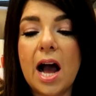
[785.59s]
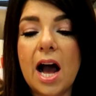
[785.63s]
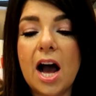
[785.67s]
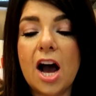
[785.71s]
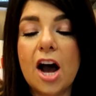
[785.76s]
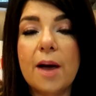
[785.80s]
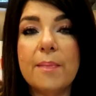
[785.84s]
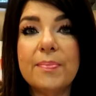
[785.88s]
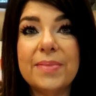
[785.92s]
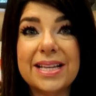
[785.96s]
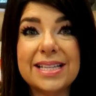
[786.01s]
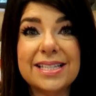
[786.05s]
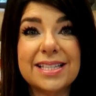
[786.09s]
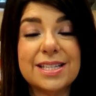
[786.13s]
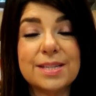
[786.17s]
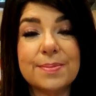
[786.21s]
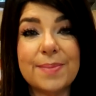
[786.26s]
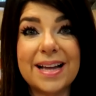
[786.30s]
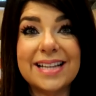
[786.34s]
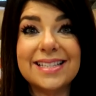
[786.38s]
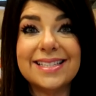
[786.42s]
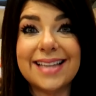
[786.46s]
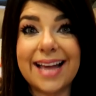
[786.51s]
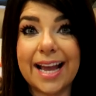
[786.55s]
um, this is
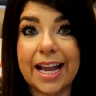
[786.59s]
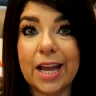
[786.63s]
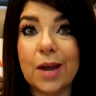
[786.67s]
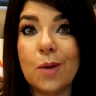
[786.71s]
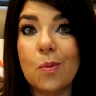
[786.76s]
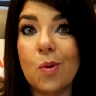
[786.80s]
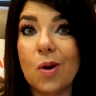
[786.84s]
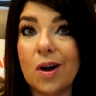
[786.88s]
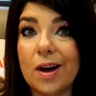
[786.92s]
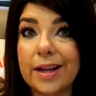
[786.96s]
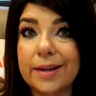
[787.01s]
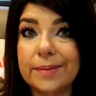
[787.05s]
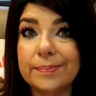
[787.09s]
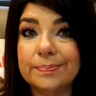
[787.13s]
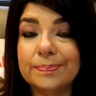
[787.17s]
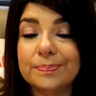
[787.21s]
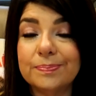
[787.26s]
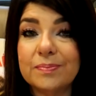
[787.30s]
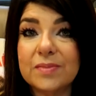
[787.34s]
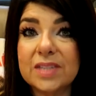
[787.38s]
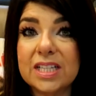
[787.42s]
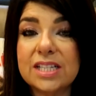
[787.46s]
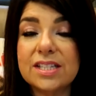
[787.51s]
my second one.